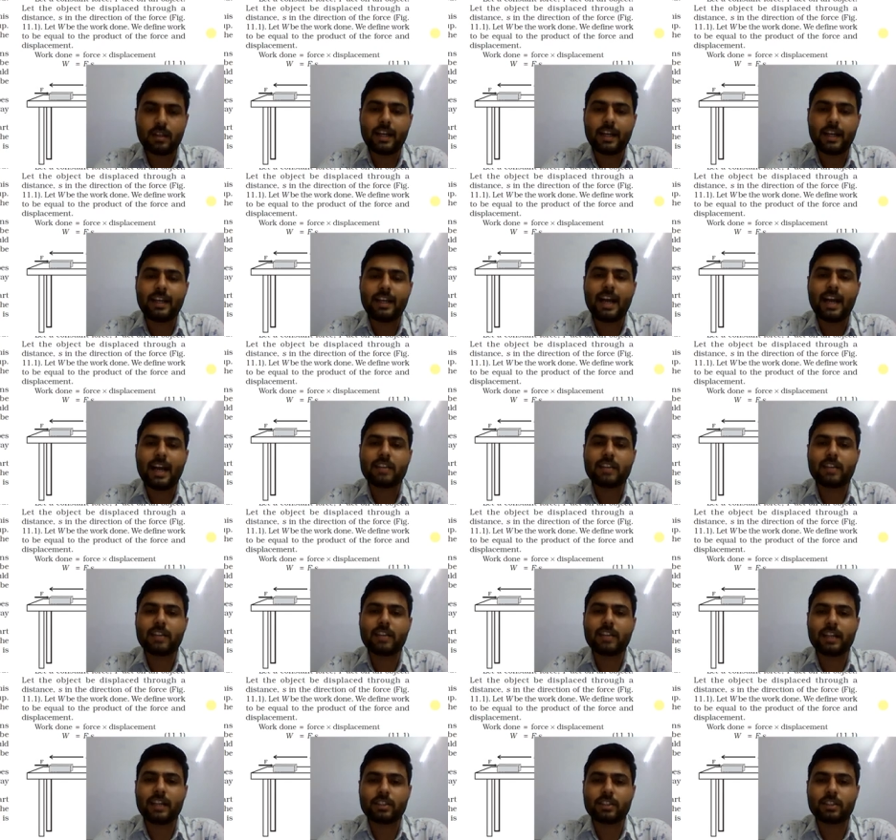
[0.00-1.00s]
In last
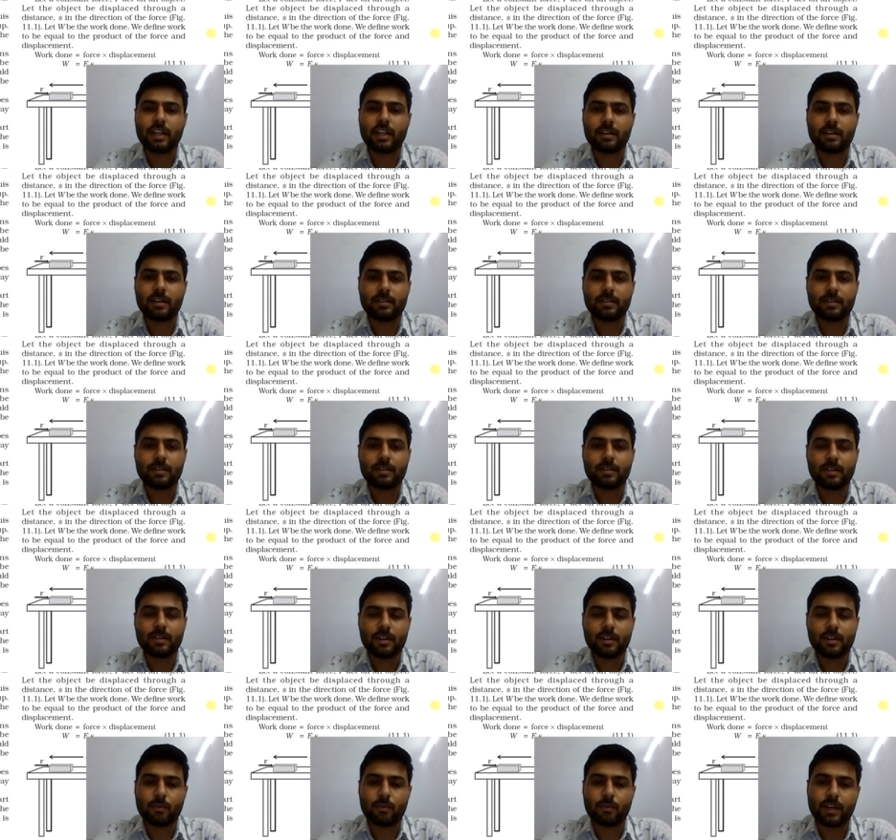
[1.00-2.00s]
lecture
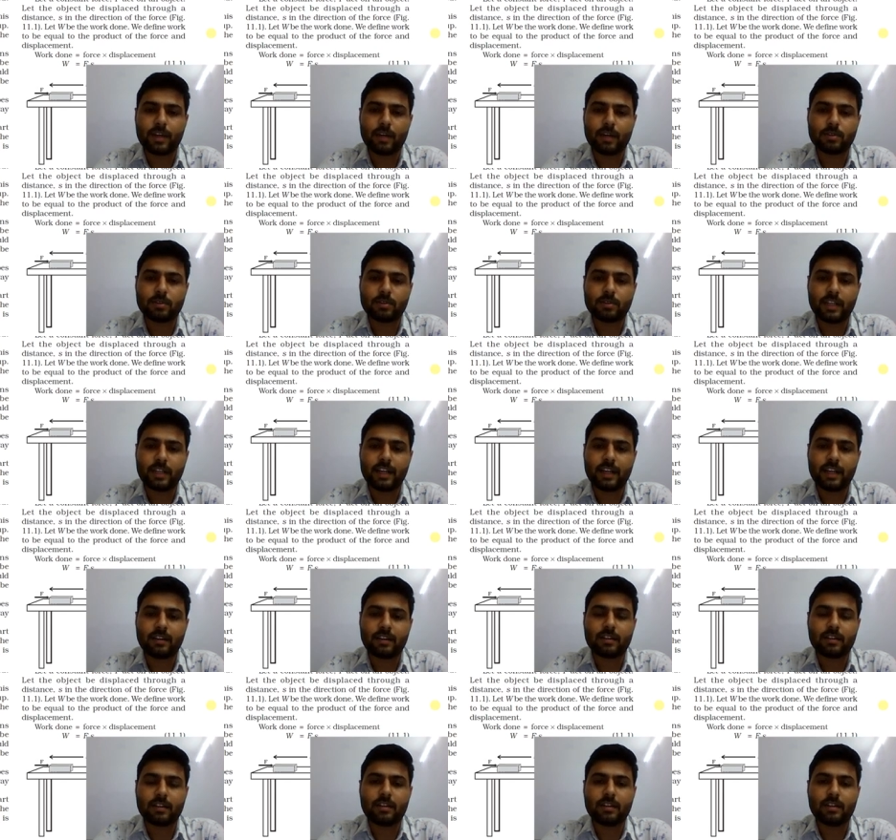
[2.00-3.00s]
we have seen
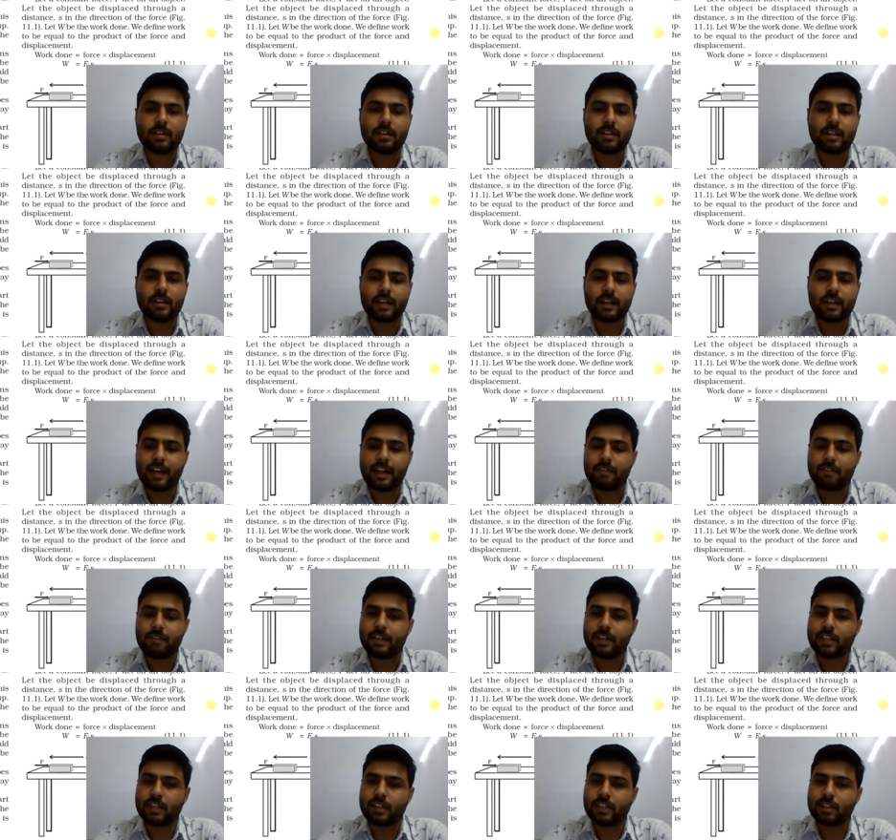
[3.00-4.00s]

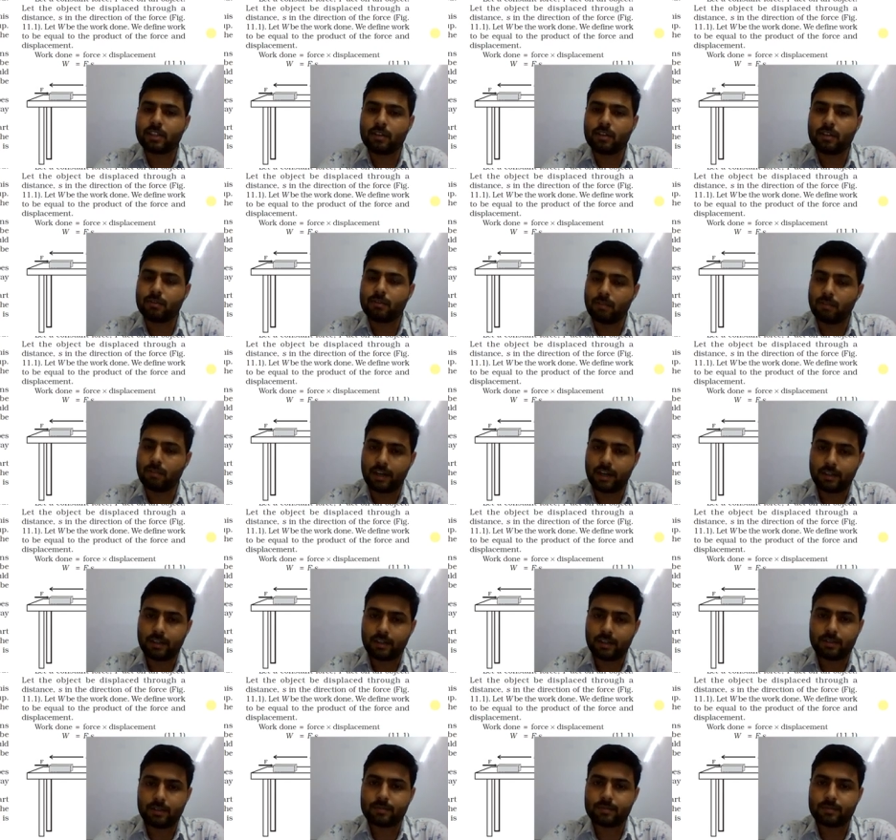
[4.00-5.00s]
definition of work,
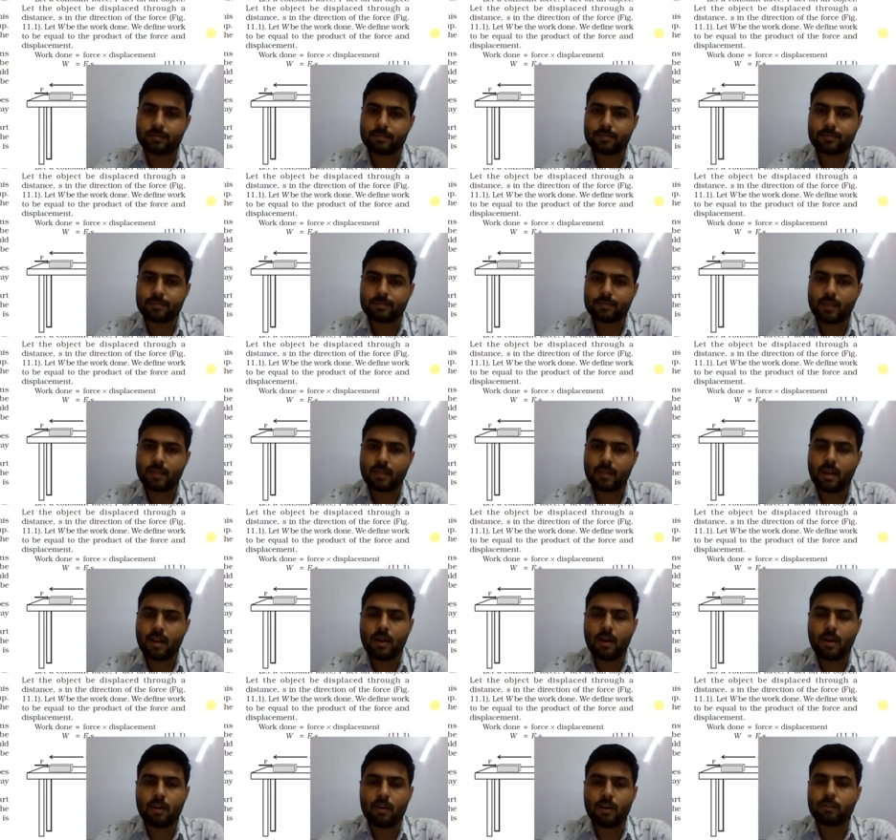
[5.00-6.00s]

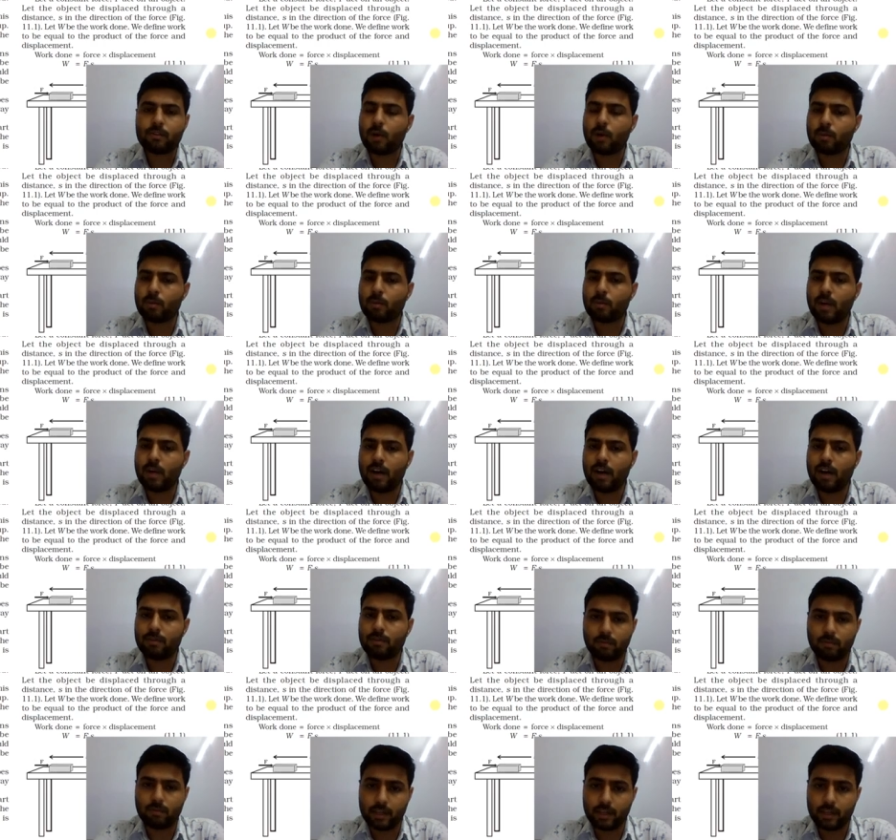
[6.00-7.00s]
formula of
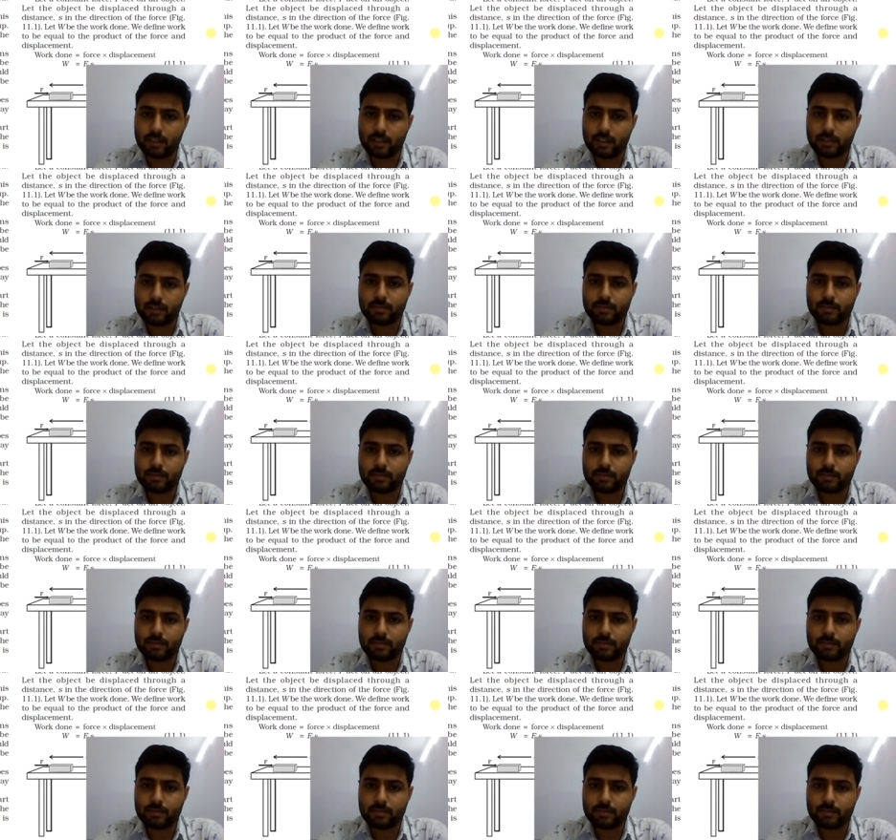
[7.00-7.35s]
work,